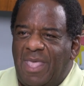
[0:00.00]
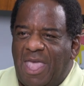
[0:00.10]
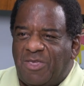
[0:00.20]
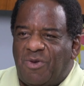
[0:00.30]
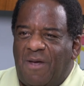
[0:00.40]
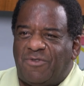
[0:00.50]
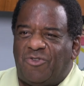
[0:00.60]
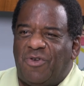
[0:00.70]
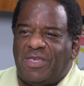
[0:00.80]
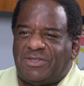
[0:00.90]
and you have to
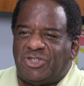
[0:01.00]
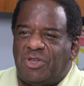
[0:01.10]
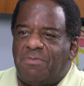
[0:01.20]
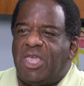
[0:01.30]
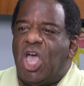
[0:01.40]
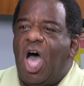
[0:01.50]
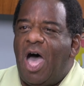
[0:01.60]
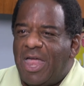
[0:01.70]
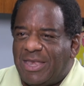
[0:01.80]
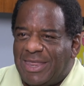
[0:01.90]
transition
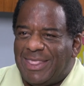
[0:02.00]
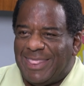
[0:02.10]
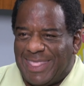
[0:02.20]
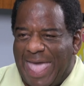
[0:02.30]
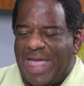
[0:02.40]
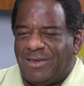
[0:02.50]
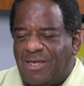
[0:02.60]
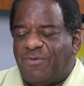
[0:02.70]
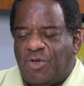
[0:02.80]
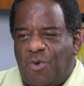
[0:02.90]
beyond that
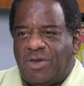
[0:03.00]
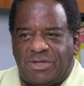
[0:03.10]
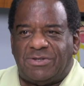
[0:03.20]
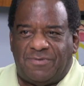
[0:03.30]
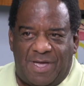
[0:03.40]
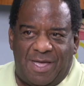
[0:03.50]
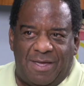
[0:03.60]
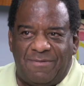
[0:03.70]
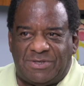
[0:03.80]
if you're going to survive.